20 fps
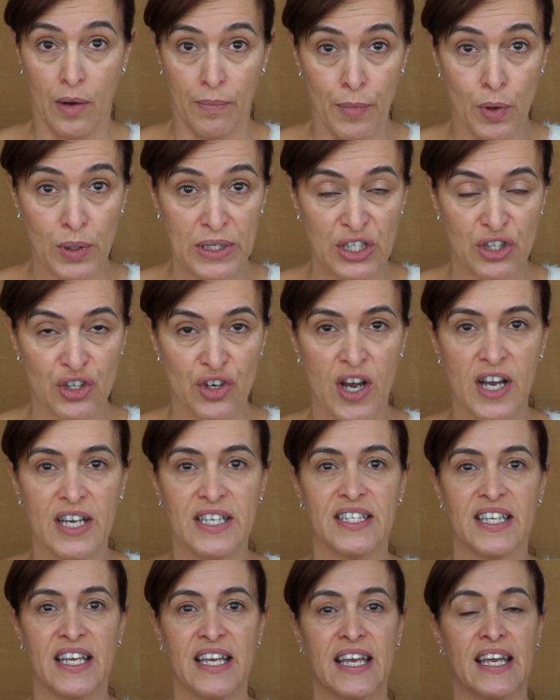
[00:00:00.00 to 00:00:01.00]

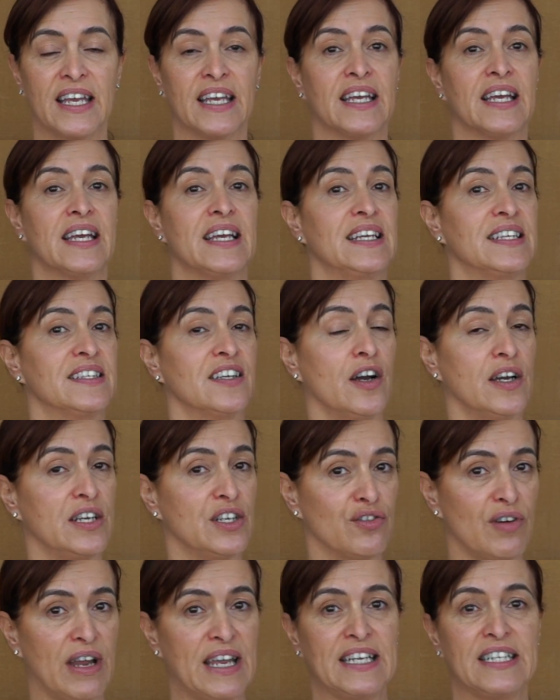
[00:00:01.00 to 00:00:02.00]
moisturising, it's
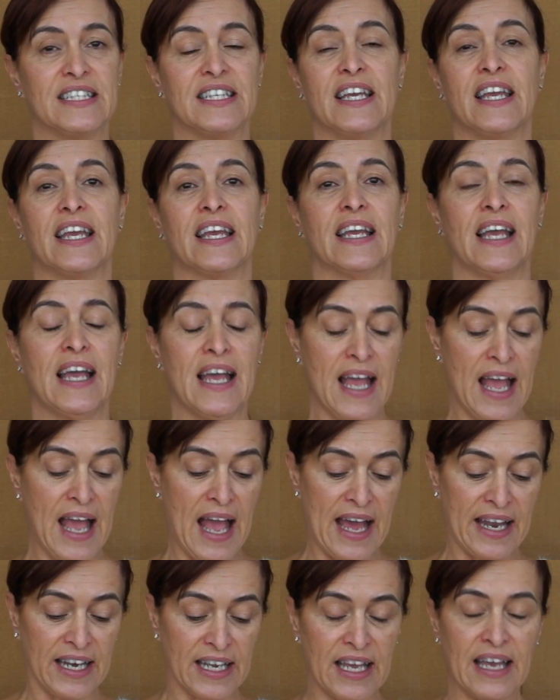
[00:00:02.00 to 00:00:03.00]
hydrating
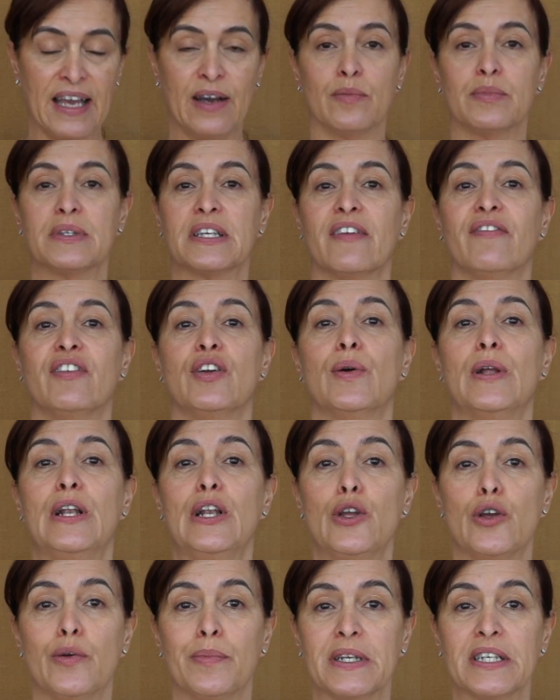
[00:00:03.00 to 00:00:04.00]
and it helps give you a
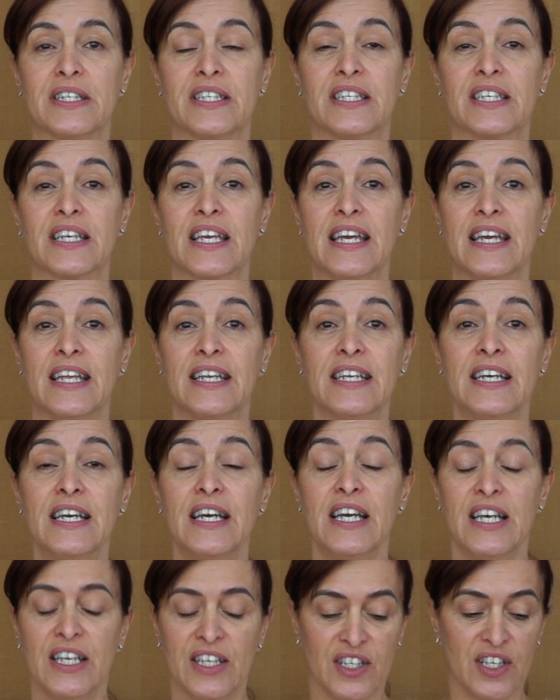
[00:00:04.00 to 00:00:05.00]
luminous skin.
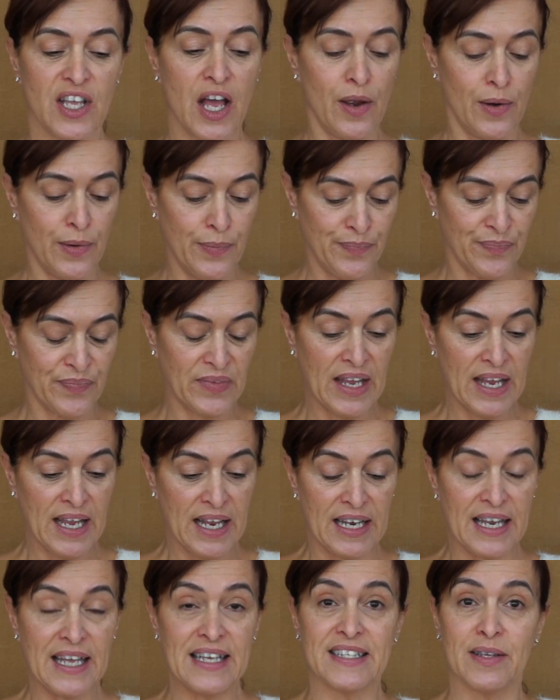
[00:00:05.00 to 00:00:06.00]
So
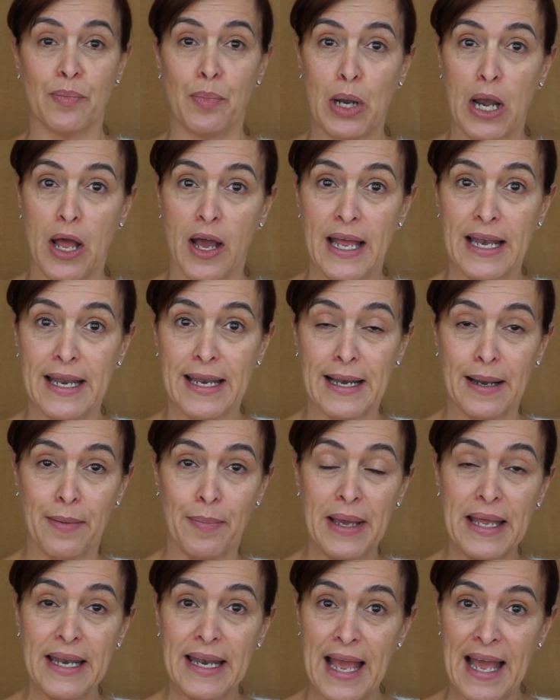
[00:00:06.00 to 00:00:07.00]
let's apply a little
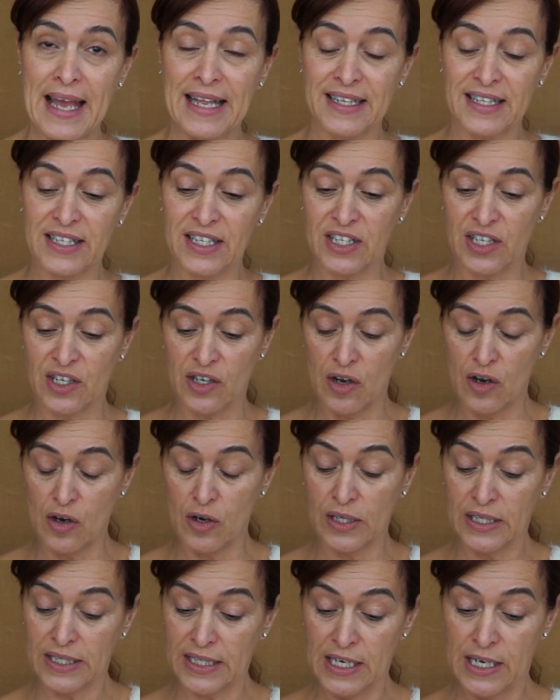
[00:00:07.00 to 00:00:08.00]
bit and
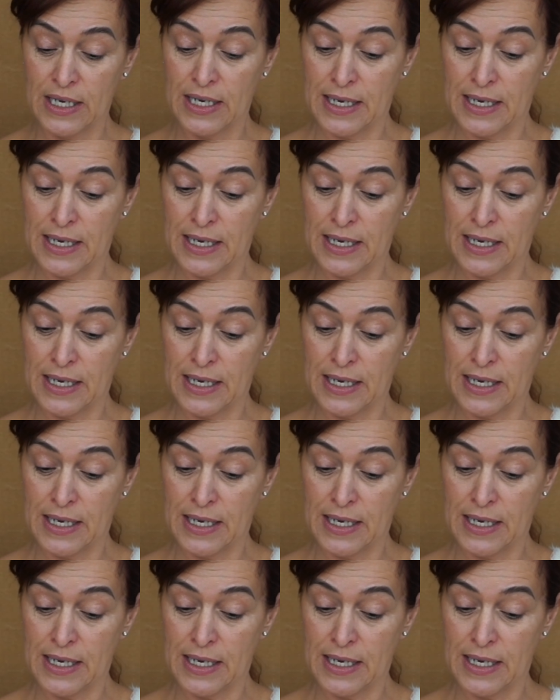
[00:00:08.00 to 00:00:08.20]
start